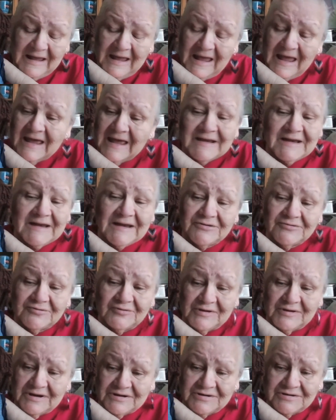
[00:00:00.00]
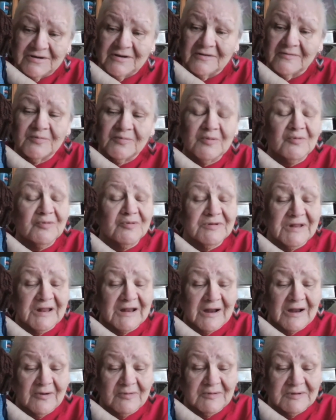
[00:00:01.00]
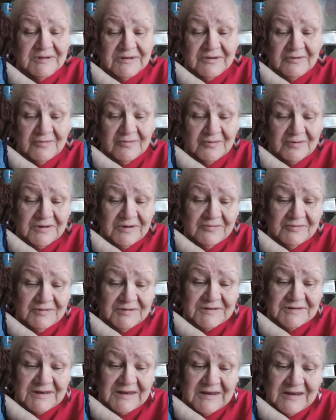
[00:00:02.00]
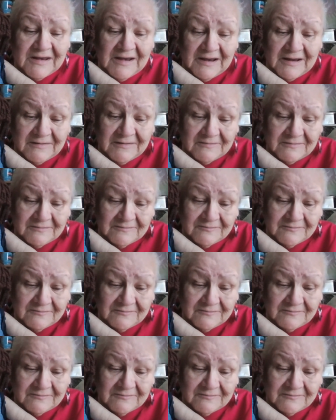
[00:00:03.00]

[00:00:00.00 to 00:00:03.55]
any traditional food that I was so used to eating.